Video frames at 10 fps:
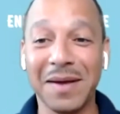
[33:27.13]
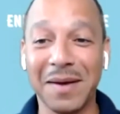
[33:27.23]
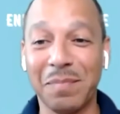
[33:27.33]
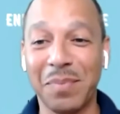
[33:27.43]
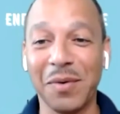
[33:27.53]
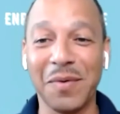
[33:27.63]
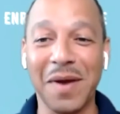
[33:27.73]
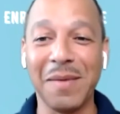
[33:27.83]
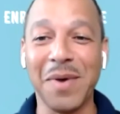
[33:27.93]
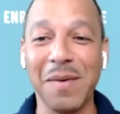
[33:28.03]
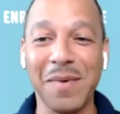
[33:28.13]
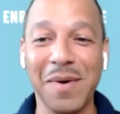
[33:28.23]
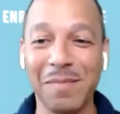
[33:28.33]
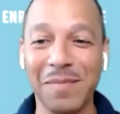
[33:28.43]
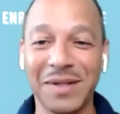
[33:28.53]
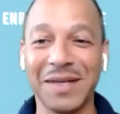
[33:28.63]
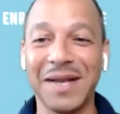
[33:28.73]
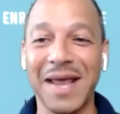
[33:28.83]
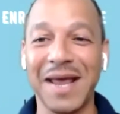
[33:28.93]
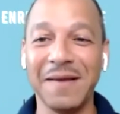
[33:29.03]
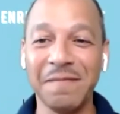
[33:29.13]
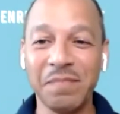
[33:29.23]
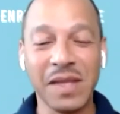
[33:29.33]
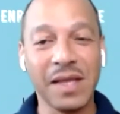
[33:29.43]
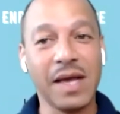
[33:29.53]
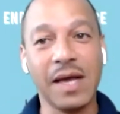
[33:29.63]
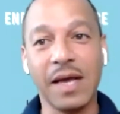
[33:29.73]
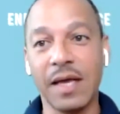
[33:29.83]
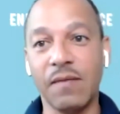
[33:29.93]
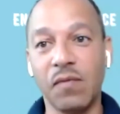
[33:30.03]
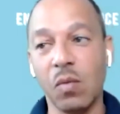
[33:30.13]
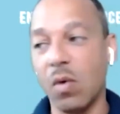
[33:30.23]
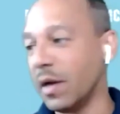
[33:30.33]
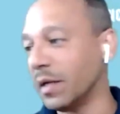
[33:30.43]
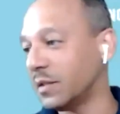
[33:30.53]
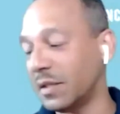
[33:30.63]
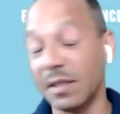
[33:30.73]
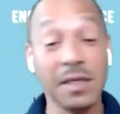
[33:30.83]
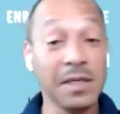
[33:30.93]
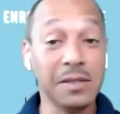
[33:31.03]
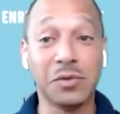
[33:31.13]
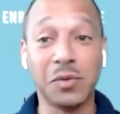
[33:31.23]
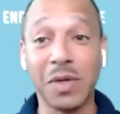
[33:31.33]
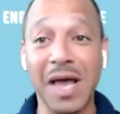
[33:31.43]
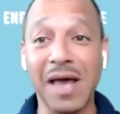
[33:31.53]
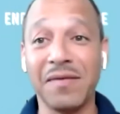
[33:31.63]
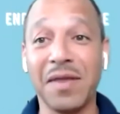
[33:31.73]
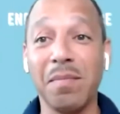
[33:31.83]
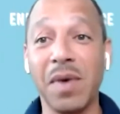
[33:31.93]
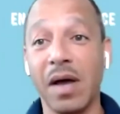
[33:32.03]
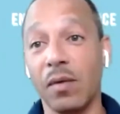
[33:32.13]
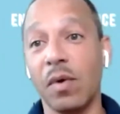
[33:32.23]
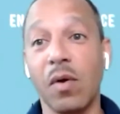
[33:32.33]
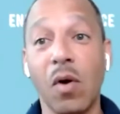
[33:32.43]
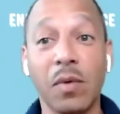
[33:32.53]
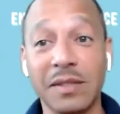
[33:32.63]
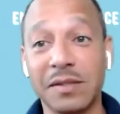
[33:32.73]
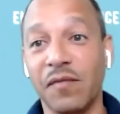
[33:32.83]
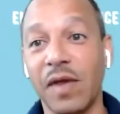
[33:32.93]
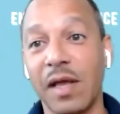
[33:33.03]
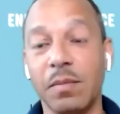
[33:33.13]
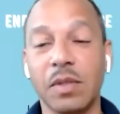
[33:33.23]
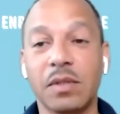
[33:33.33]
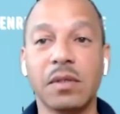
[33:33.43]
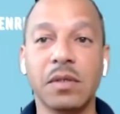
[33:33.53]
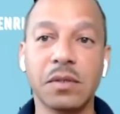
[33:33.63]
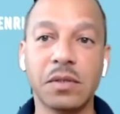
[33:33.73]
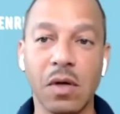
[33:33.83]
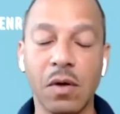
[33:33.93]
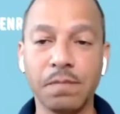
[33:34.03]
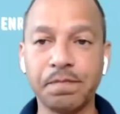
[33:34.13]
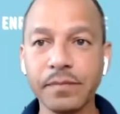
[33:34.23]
program on me today. If you want us to drink out of your mug, we're always available to do so.